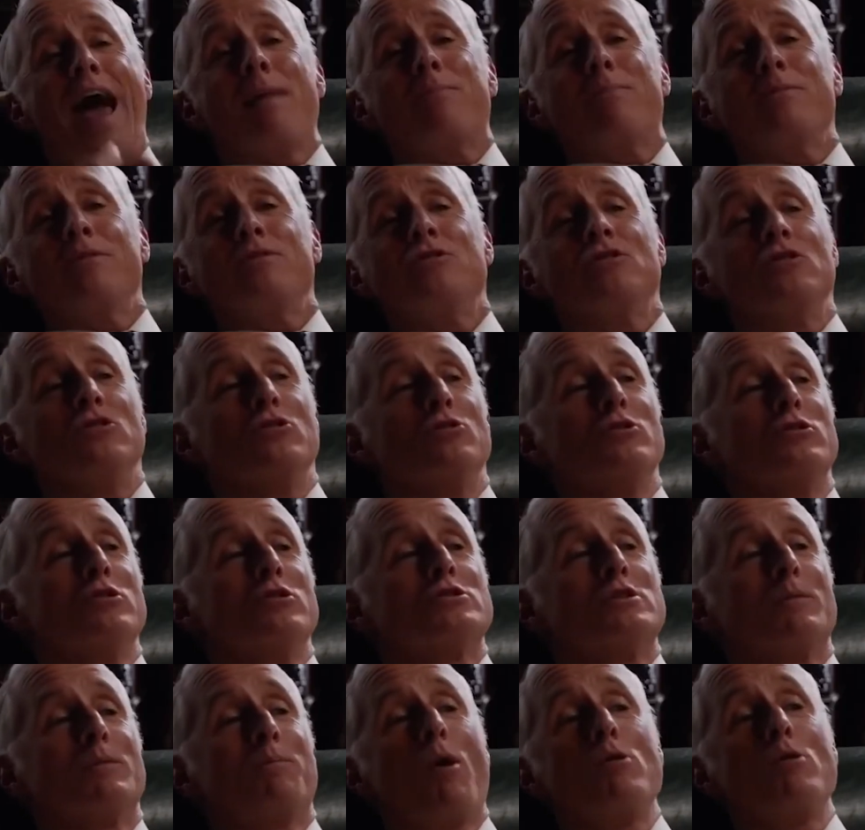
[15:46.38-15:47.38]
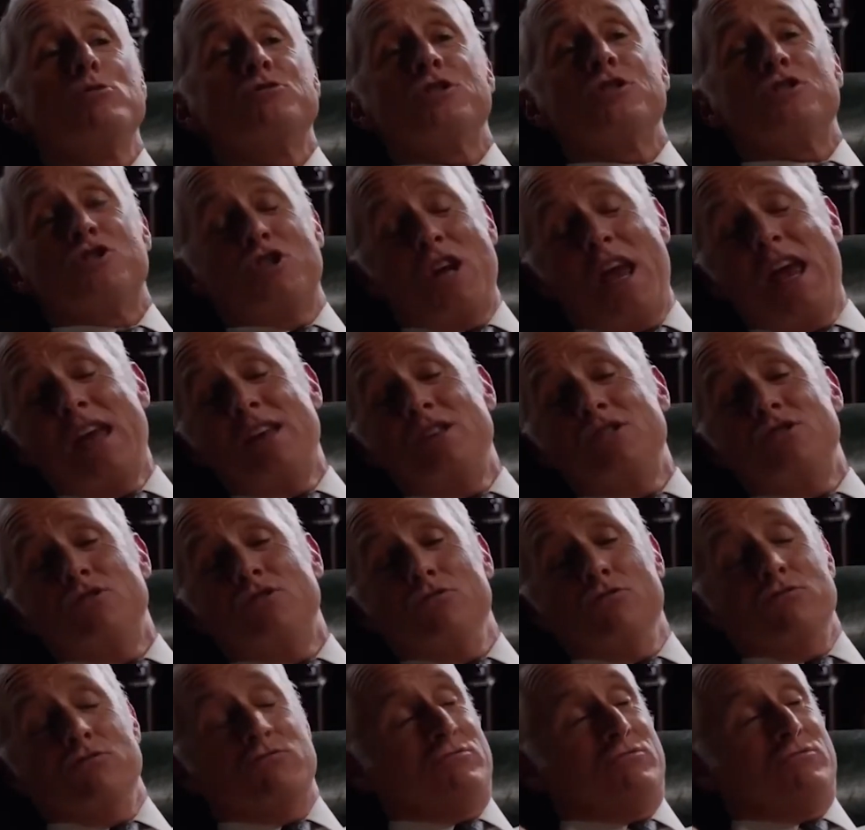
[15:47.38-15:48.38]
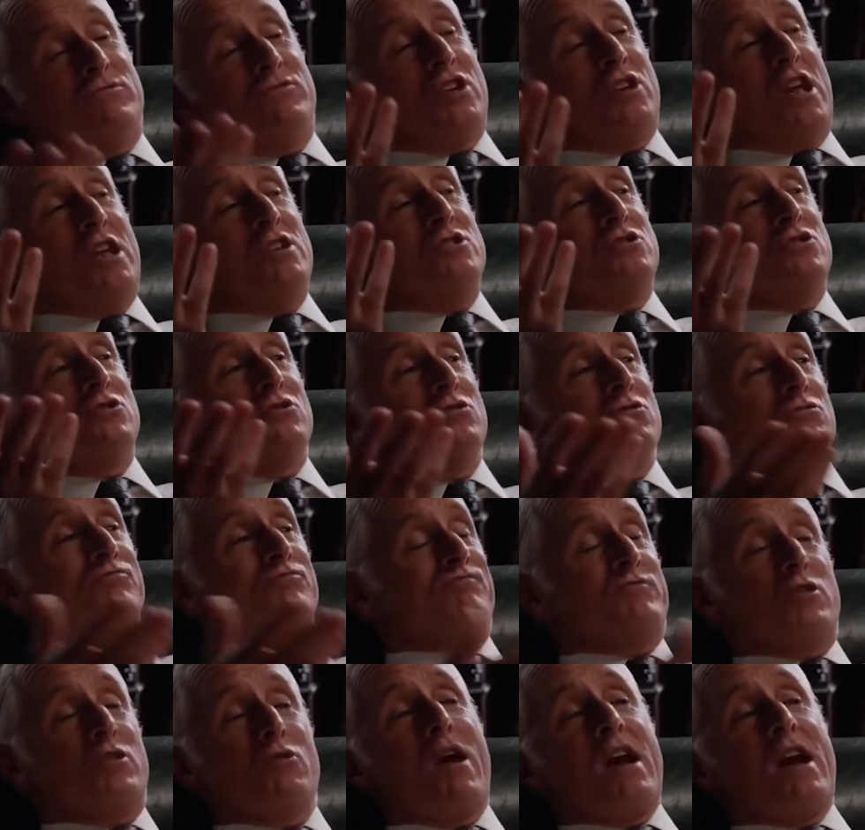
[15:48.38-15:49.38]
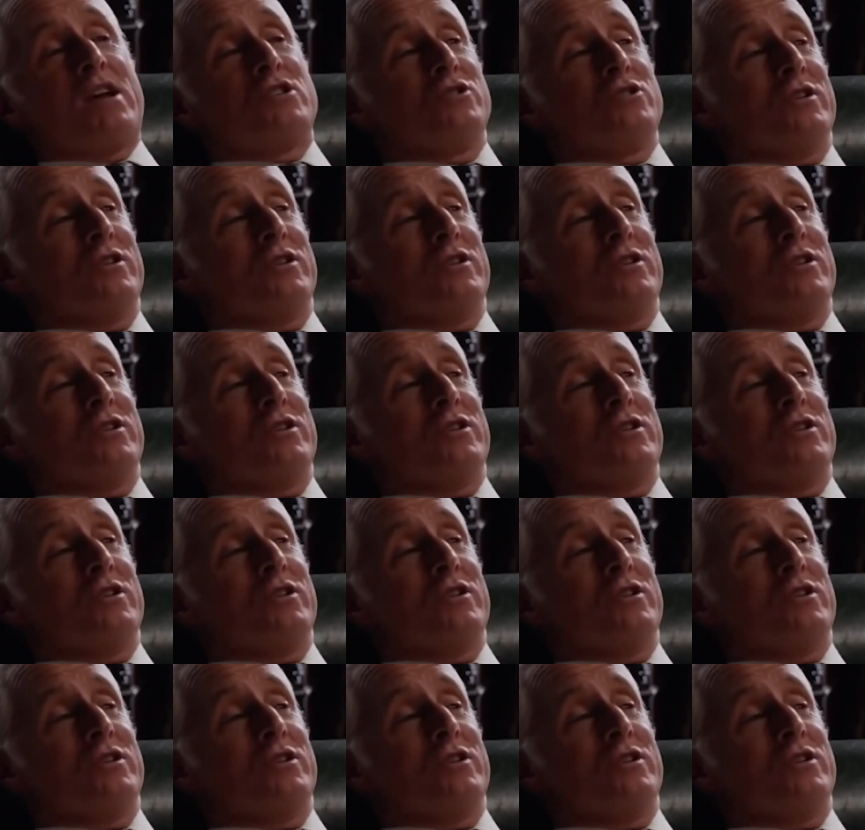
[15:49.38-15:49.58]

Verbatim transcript: in this sense you cannot enjoy yourself.